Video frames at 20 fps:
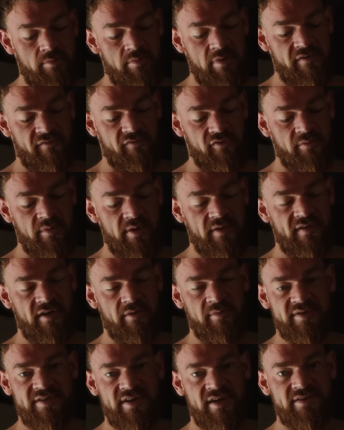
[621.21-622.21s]
Metformin,
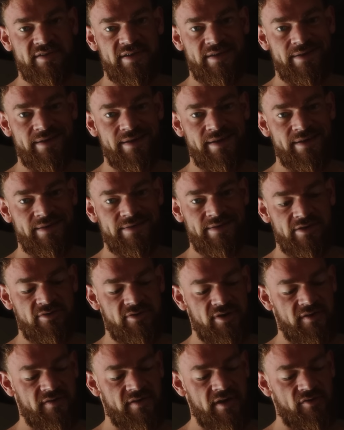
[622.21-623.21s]
telmisartan,
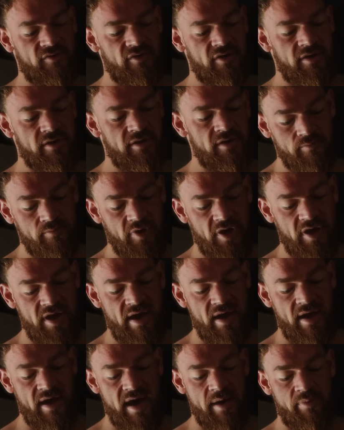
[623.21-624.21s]
etc., etc. But
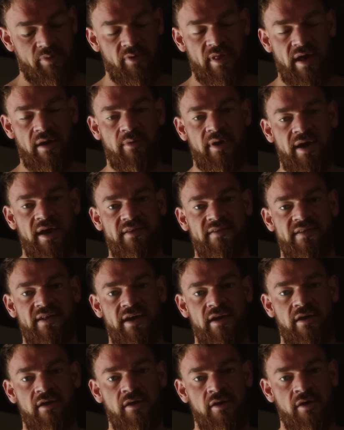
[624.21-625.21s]
yeah, happy with that weigh-in
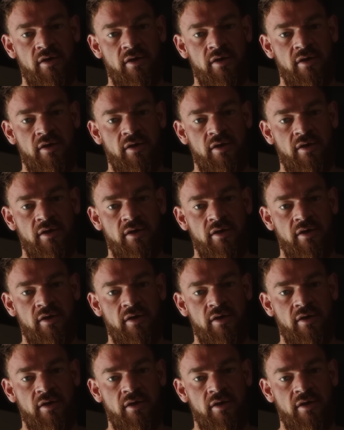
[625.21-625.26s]
today.